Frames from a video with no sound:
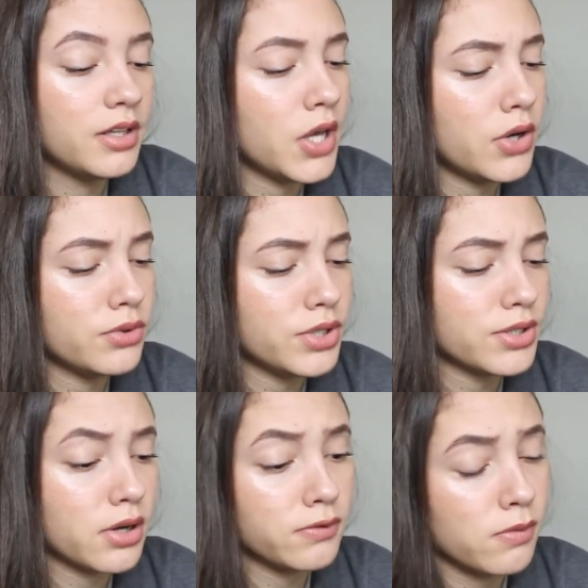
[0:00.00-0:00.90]
No,
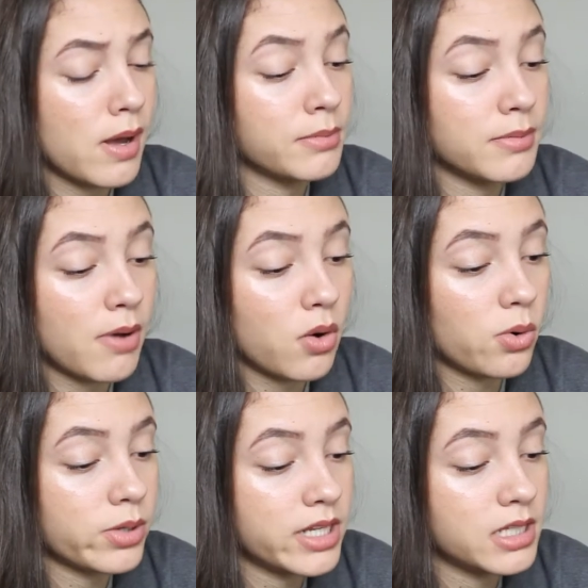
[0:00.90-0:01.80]
just overwhelmed by
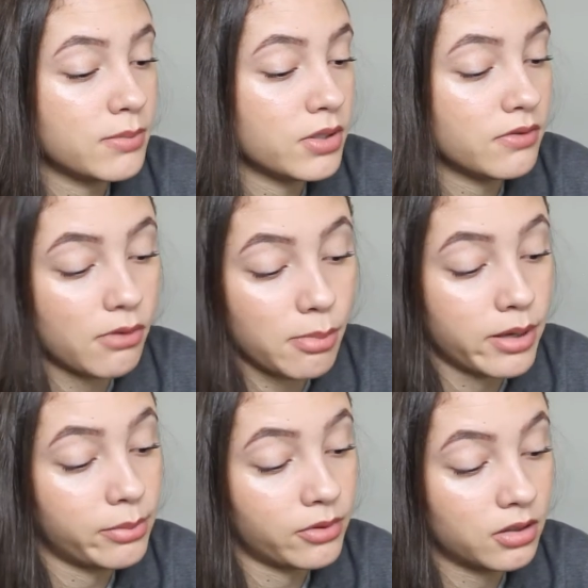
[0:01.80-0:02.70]
all these beautiful
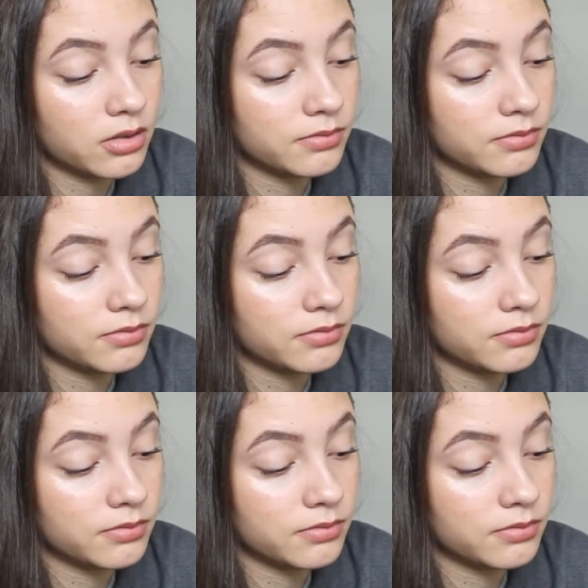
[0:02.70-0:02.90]
people.